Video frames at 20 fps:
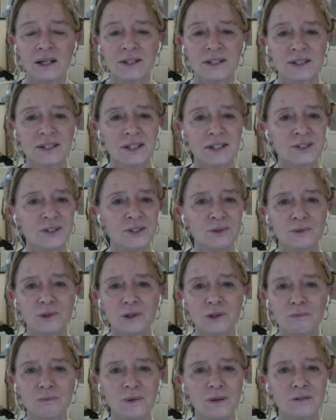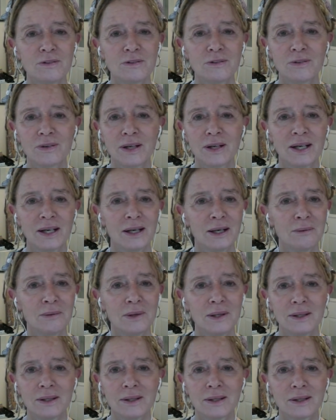says don't be afraid i'm
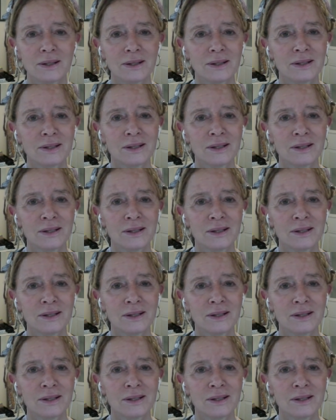here